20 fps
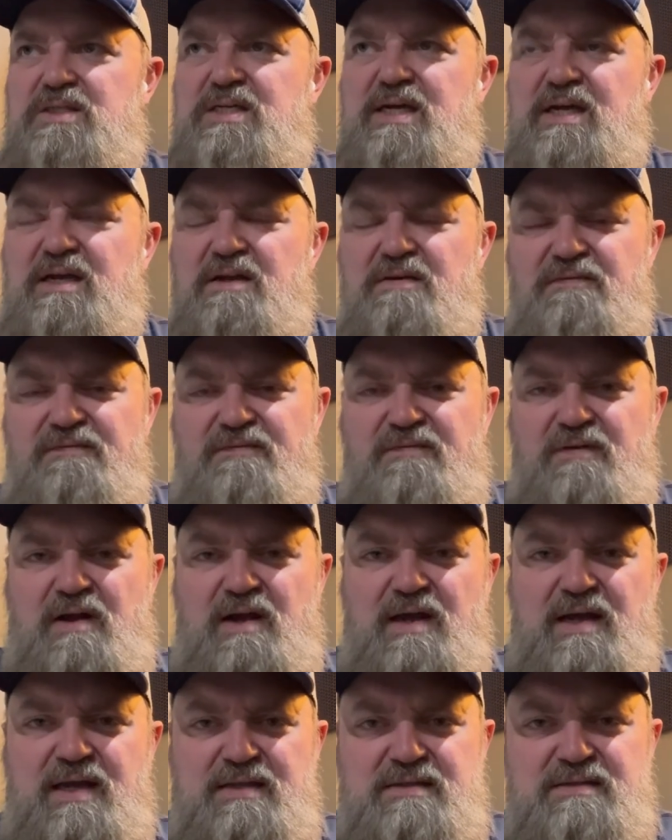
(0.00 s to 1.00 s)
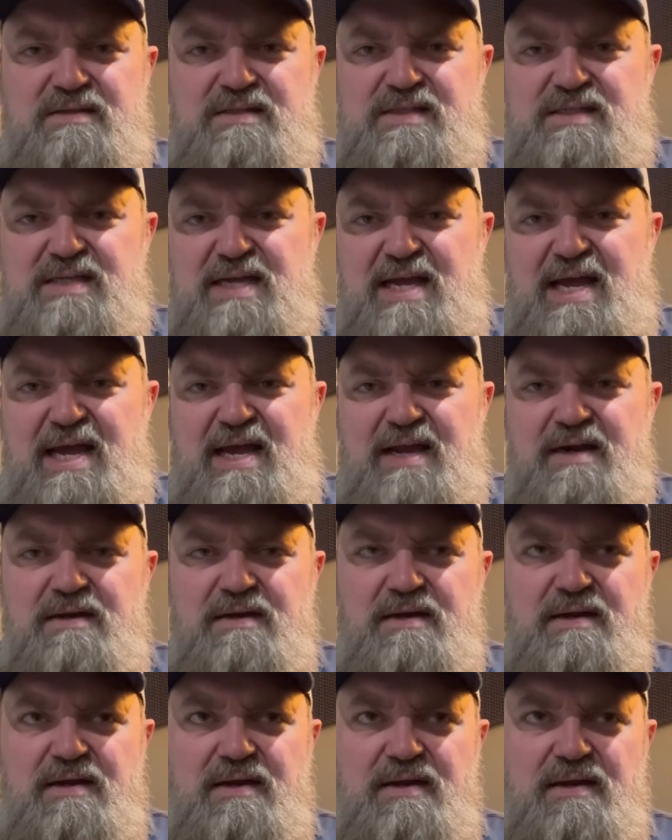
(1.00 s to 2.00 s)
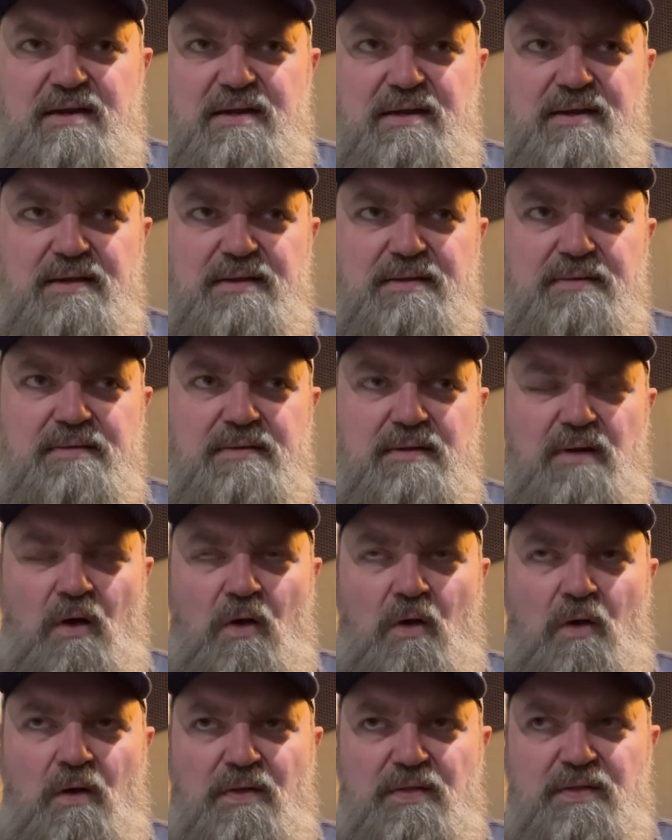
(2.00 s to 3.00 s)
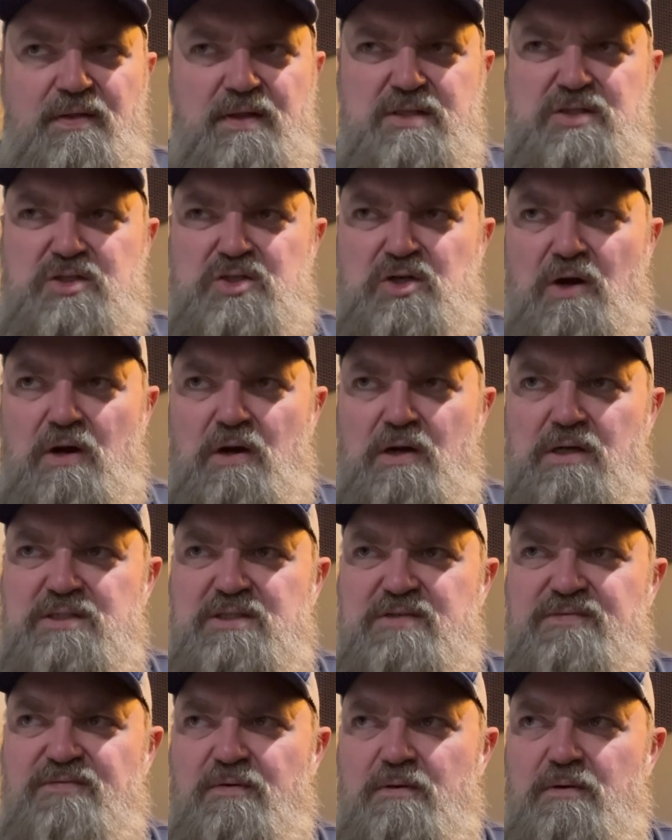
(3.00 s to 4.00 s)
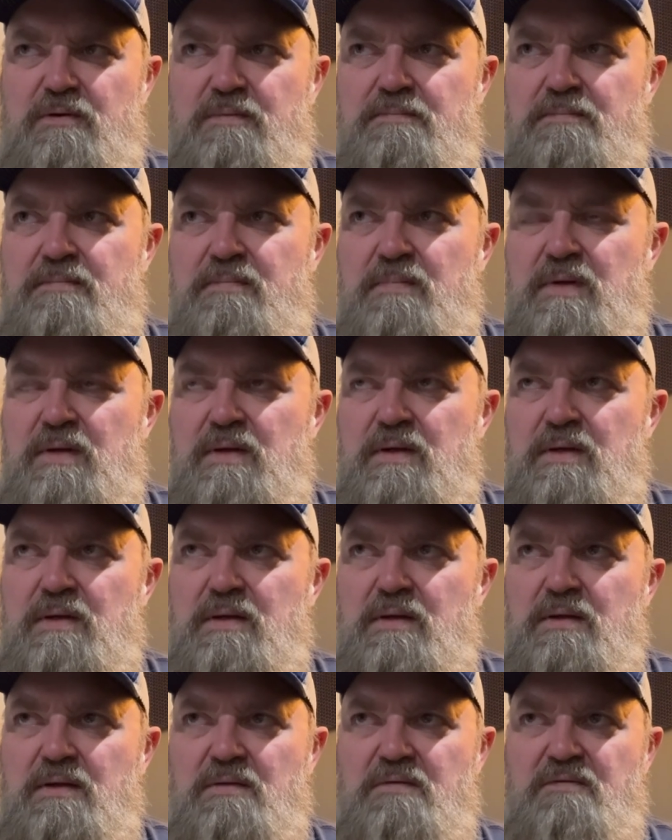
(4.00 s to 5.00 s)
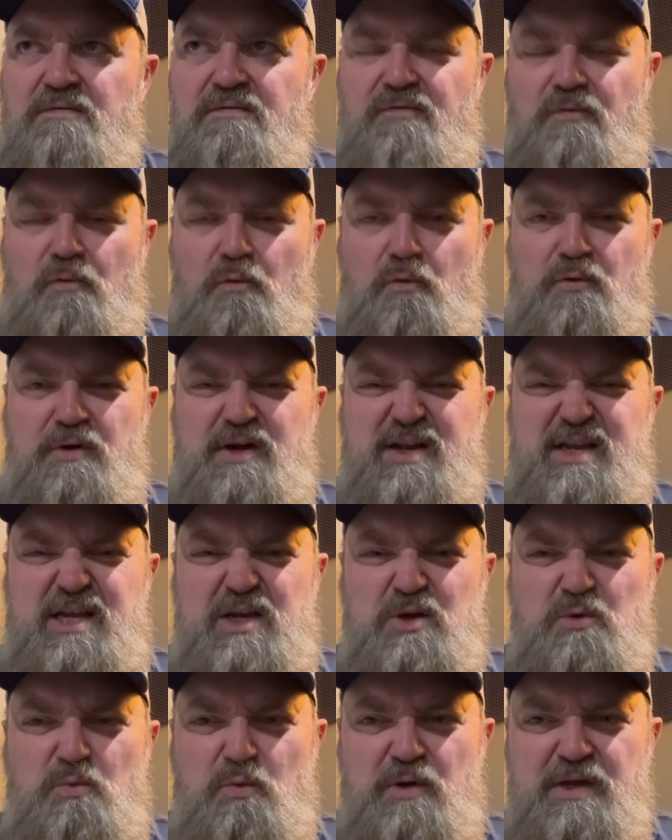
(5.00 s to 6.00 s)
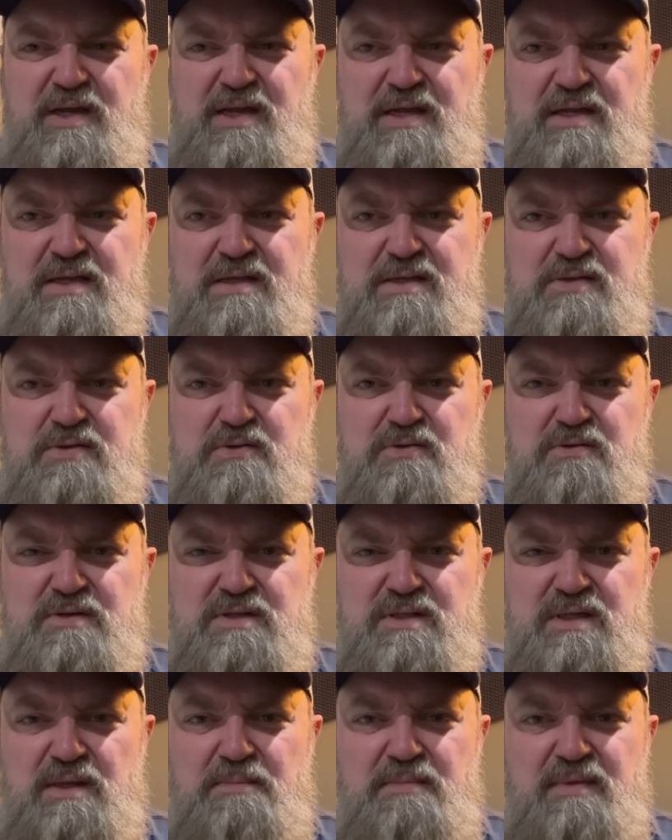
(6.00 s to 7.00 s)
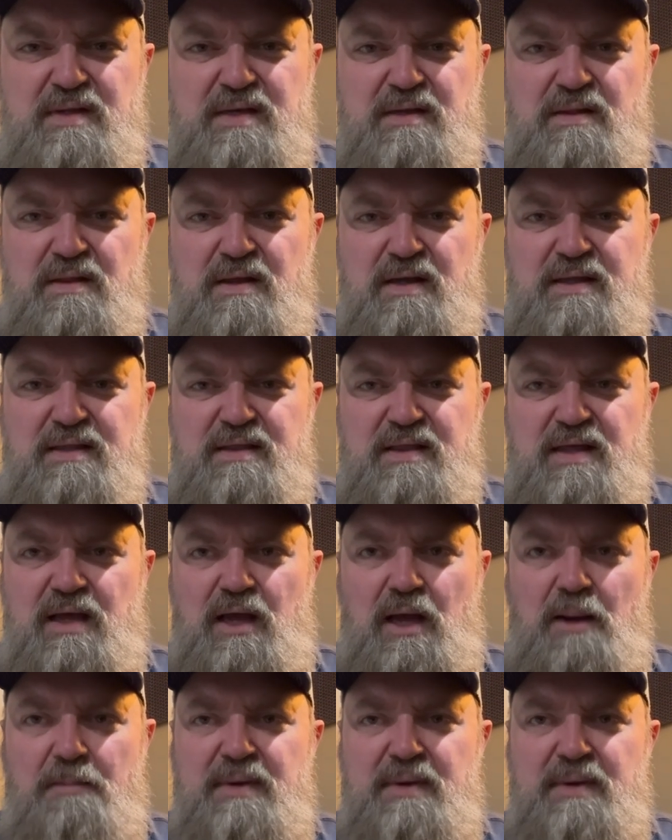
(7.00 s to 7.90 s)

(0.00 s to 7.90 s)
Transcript: Chicken Fried sat on the charts for 40 weeks or something like that.